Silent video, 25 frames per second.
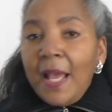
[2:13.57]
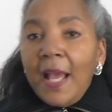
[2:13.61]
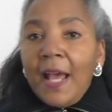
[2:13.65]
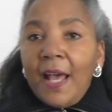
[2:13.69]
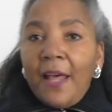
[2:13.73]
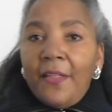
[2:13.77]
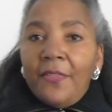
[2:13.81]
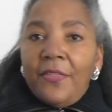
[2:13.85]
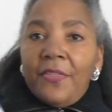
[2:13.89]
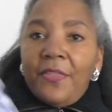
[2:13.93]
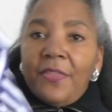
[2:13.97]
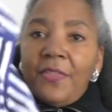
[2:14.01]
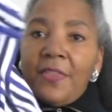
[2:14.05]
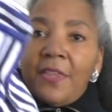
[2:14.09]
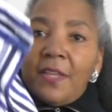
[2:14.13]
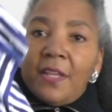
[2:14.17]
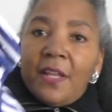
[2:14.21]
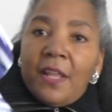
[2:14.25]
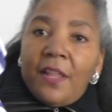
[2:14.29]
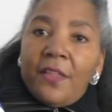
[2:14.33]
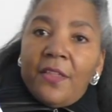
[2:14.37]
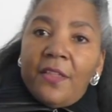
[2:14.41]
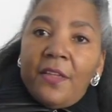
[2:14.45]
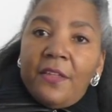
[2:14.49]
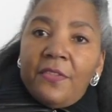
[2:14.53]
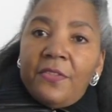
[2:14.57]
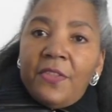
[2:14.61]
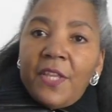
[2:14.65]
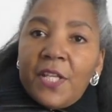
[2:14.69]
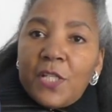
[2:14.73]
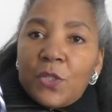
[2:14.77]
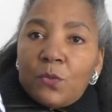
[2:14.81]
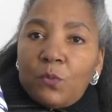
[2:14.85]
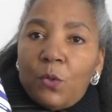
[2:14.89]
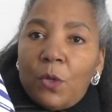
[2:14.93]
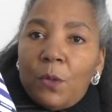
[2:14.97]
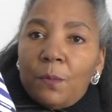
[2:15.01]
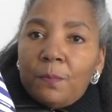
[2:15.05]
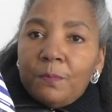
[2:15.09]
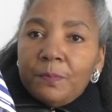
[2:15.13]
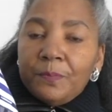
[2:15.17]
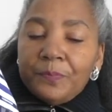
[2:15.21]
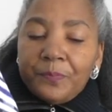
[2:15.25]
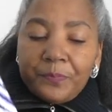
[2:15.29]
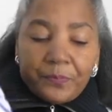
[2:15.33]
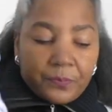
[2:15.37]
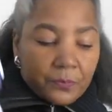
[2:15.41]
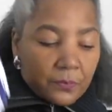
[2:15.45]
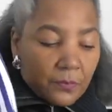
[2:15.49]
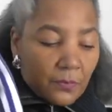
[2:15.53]
And this one,
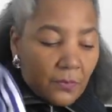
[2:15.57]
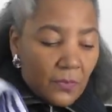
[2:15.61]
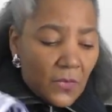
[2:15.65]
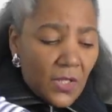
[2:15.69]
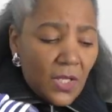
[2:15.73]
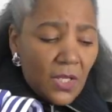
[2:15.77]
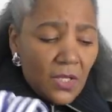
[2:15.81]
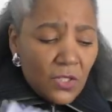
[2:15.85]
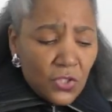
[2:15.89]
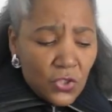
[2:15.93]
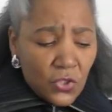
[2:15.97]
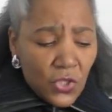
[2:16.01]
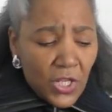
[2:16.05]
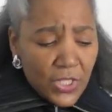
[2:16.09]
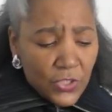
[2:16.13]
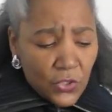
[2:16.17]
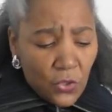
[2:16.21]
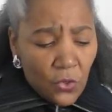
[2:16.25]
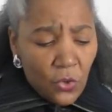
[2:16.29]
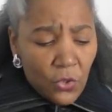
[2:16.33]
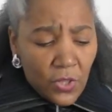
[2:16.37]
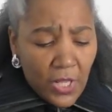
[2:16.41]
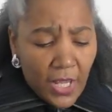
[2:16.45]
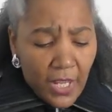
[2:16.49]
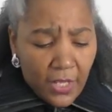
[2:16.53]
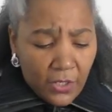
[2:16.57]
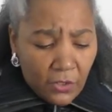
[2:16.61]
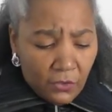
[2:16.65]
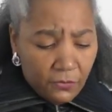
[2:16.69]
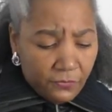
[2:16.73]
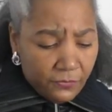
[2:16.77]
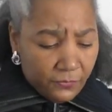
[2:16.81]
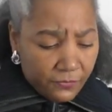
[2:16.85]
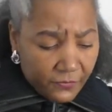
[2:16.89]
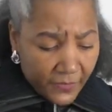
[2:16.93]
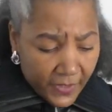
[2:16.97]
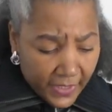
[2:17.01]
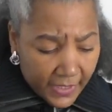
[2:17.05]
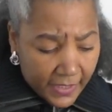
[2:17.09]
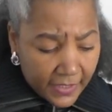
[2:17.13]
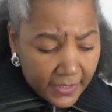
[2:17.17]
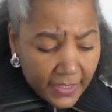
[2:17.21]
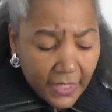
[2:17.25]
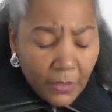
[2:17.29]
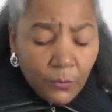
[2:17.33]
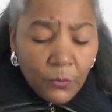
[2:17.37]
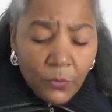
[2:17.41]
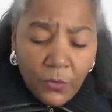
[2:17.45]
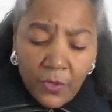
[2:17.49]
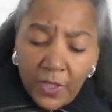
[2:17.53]
so that's all I could find
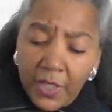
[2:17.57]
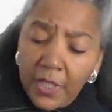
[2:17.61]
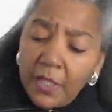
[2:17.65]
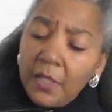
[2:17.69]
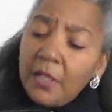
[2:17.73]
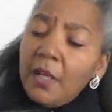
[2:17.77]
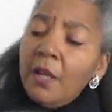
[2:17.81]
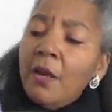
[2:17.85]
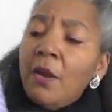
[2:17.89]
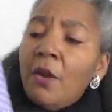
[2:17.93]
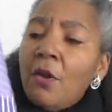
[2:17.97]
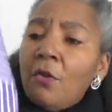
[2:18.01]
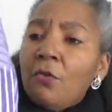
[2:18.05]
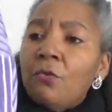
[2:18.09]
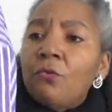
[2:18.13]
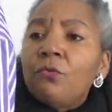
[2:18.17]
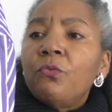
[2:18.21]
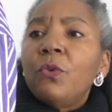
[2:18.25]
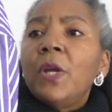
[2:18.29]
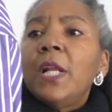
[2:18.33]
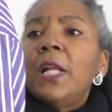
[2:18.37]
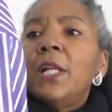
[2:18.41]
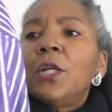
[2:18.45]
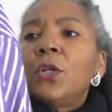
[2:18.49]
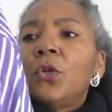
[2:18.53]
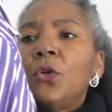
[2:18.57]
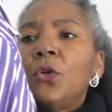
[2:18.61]
that were in really